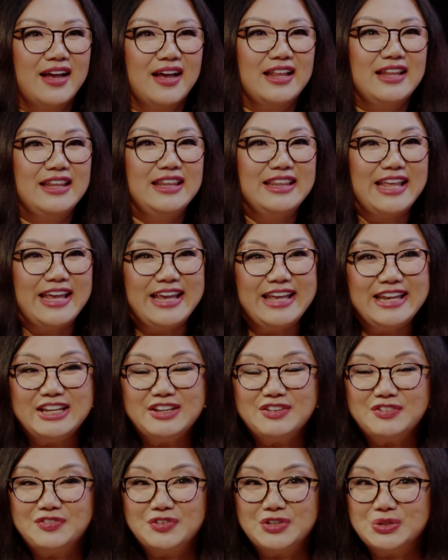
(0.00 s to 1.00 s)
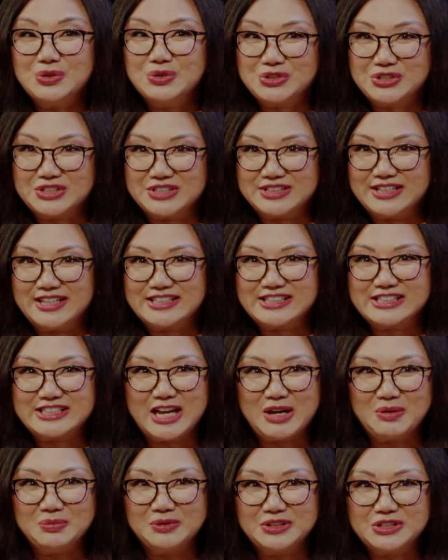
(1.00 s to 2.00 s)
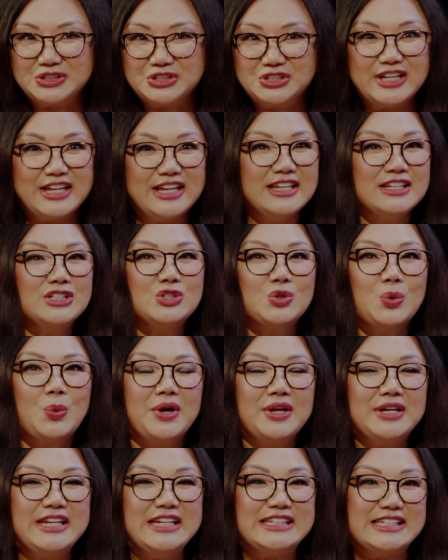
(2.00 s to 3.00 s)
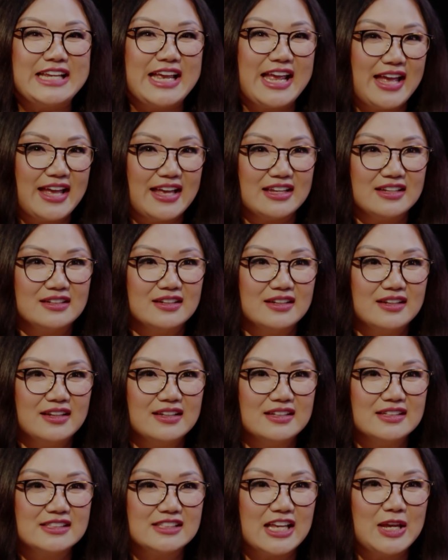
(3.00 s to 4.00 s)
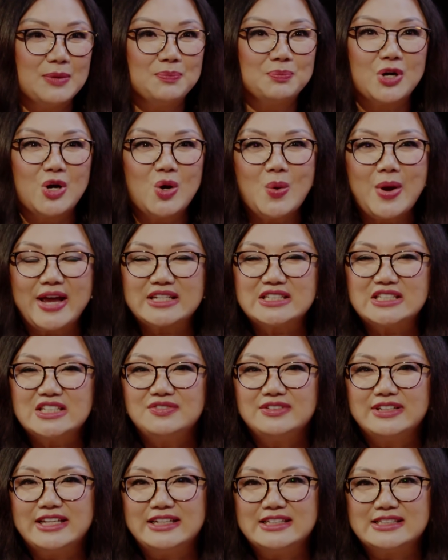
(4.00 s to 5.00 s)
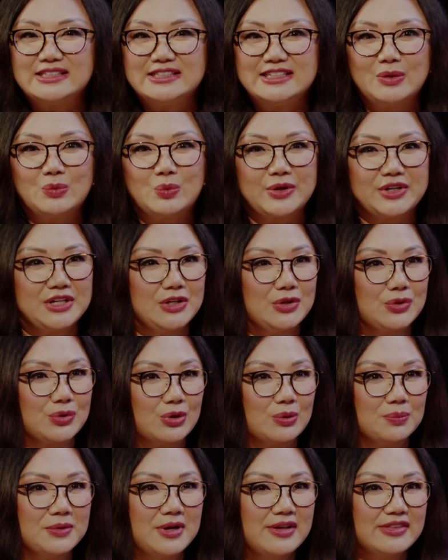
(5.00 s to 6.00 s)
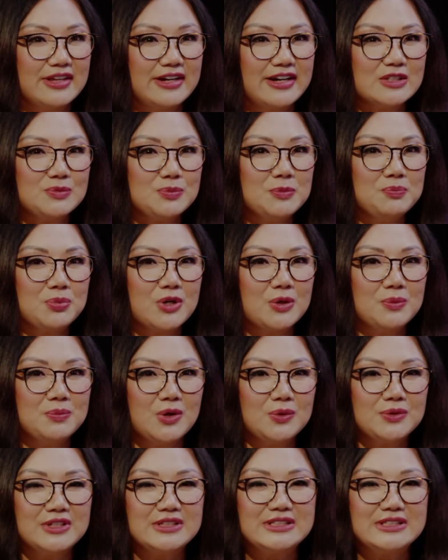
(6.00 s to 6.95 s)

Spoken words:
Ladyz Fuzion, established in 2010, is a proactive ladies networking group that has been promoted